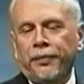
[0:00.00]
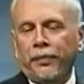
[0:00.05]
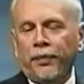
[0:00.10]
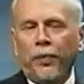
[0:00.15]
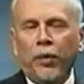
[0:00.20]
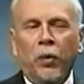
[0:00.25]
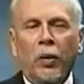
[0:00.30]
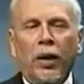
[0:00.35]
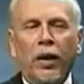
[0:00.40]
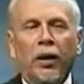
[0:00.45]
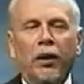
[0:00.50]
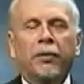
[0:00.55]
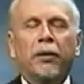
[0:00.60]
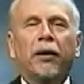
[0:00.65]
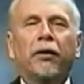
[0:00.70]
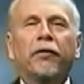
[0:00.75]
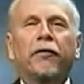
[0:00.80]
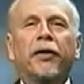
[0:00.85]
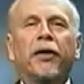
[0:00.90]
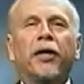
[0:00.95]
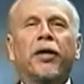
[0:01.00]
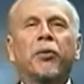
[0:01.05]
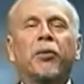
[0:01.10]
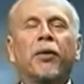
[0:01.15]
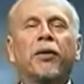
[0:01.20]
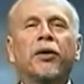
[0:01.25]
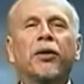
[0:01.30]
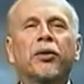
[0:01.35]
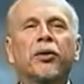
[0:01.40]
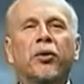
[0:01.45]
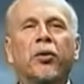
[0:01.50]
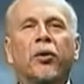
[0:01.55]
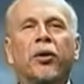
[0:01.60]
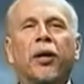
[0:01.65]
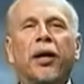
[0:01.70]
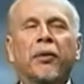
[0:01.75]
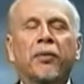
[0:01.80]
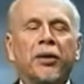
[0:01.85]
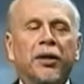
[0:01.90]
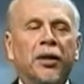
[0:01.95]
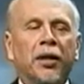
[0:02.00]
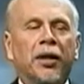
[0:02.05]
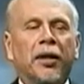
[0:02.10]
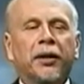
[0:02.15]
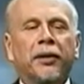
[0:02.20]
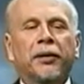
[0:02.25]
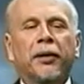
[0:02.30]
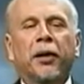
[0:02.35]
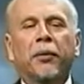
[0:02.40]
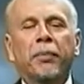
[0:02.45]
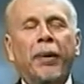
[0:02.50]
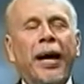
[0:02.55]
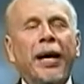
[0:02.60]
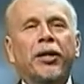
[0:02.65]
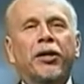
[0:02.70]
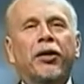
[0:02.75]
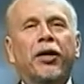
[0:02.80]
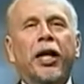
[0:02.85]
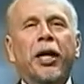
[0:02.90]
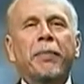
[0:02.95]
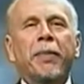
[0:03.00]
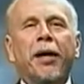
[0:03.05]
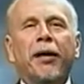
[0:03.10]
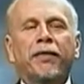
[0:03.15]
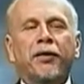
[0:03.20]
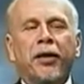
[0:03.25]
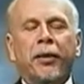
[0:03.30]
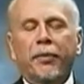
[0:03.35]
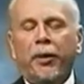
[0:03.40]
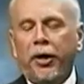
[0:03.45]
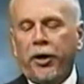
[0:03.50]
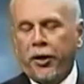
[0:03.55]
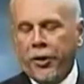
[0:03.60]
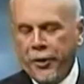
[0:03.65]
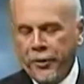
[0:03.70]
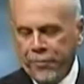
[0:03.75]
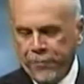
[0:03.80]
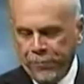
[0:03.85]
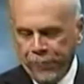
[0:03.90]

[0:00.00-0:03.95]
Well, better finish with this story. I was a young pastor, came out of seminary,